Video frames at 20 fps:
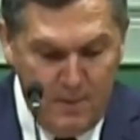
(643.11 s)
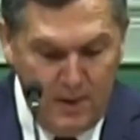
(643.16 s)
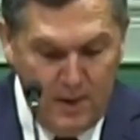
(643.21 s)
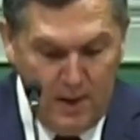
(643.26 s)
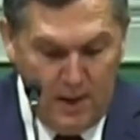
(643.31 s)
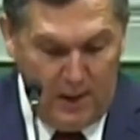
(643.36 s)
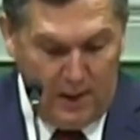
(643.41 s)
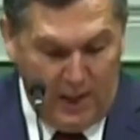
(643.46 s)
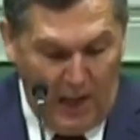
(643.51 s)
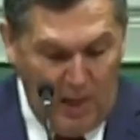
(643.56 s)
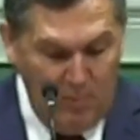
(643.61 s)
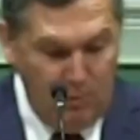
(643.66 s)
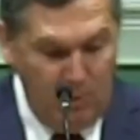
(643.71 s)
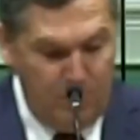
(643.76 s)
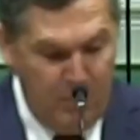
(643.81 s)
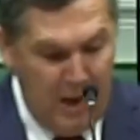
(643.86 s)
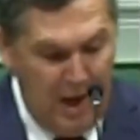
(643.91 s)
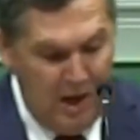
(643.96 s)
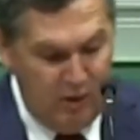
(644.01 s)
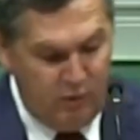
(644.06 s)
And it came to
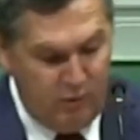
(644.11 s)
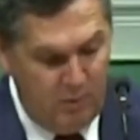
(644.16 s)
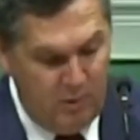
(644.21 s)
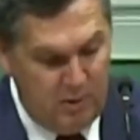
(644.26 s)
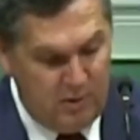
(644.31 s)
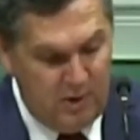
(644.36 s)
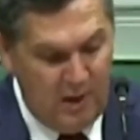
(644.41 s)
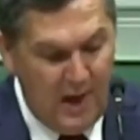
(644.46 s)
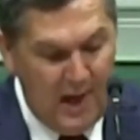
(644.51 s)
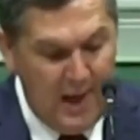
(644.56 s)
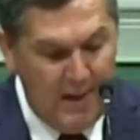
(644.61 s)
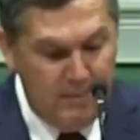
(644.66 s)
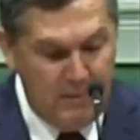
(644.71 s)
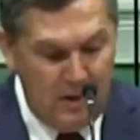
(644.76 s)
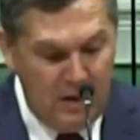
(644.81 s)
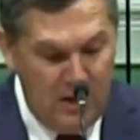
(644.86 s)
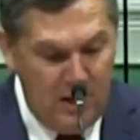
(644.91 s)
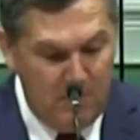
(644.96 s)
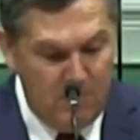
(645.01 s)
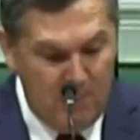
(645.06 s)
pass from the time
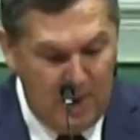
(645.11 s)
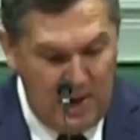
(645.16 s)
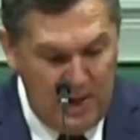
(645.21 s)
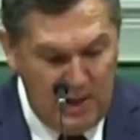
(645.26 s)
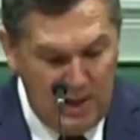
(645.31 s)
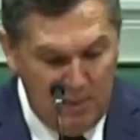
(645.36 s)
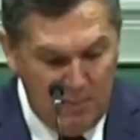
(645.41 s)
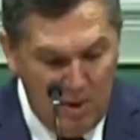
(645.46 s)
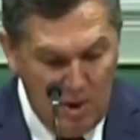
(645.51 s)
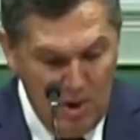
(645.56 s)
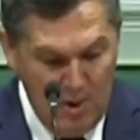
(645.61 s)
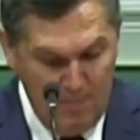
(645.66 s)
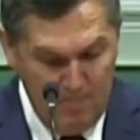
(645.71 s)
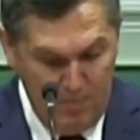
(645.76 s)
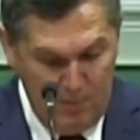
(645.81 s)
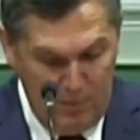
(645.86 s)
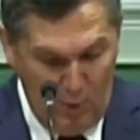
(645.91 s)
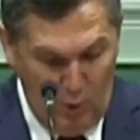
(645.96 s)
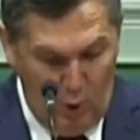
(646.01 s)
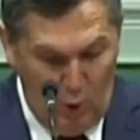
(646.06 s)
that he had made him
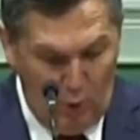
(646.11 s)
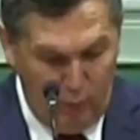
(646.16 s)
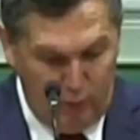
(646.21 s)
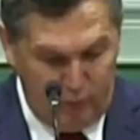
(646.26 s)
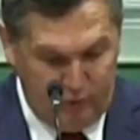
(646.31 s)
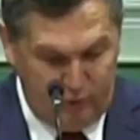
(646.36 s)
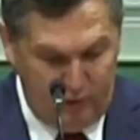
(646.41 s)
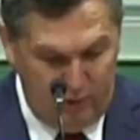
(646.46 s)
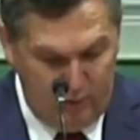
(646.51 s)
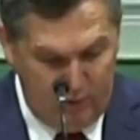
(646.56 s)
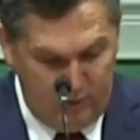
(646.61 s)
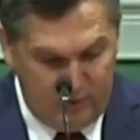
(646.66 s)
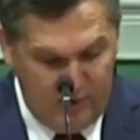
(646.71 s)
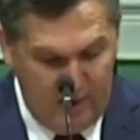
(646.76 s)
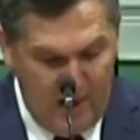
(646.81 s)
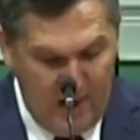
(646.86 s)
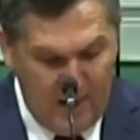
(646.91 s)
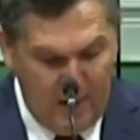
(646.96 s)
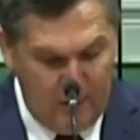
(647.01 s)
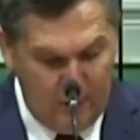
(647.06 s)
overseer in his
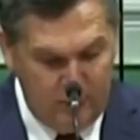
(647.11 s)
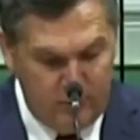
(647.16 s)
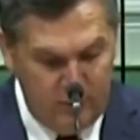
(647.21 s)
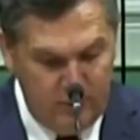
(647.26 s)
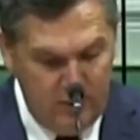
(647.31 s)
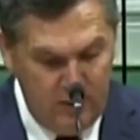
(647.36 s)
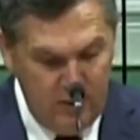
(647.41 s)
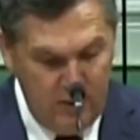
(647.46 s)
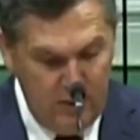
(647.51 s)
house,